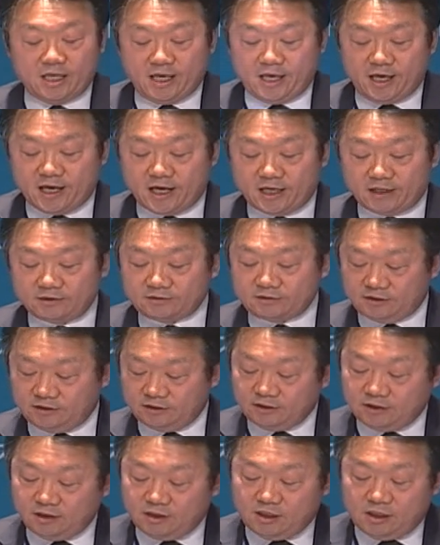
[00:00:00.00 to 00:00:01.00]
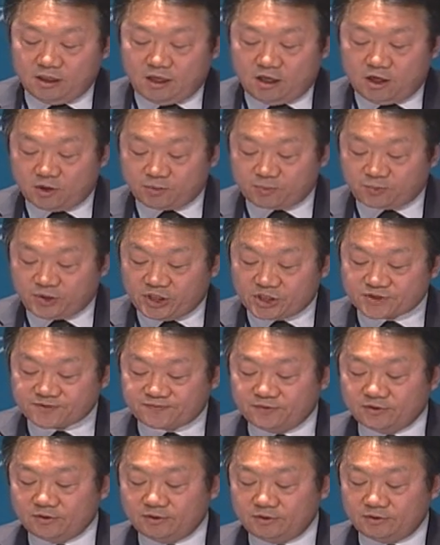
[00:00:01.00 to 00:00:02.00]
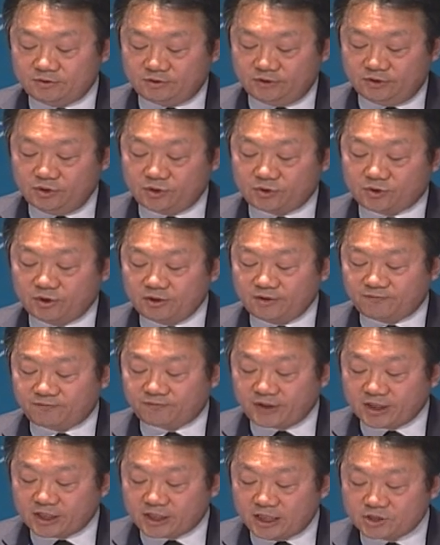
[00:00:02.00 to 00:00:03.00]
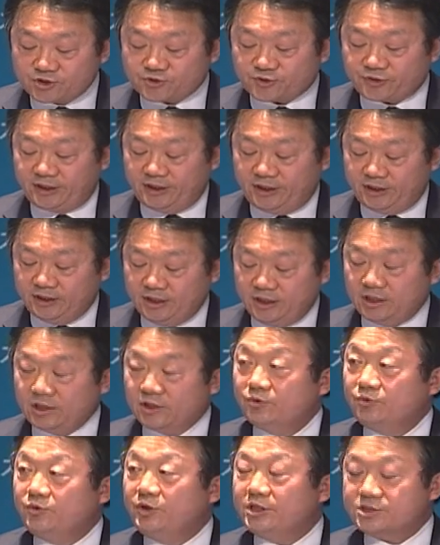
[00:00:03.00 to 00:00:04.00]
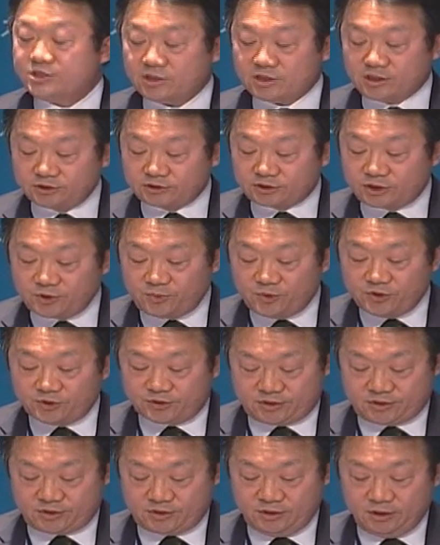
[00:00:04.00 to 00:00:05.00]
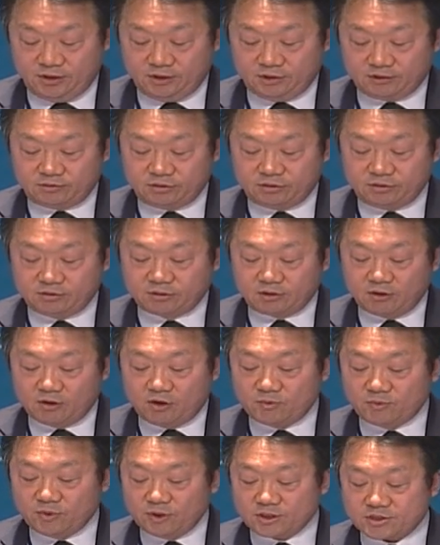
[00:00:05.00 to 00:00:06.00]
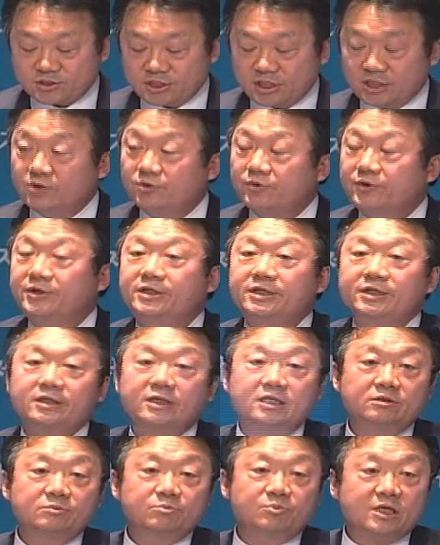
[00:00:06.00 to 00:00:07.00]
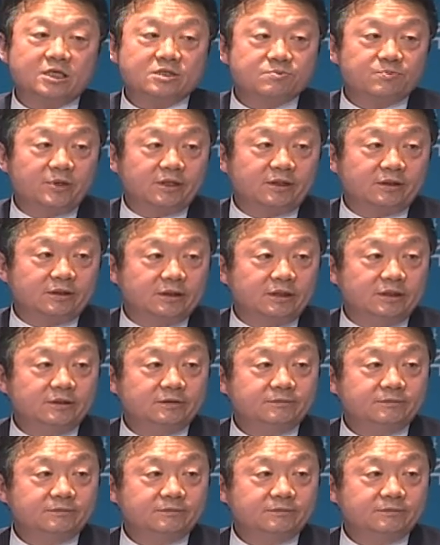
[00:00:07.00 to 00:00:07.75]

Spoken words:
And a peaceful, nuclear-free country which contributes to global security and prosperity.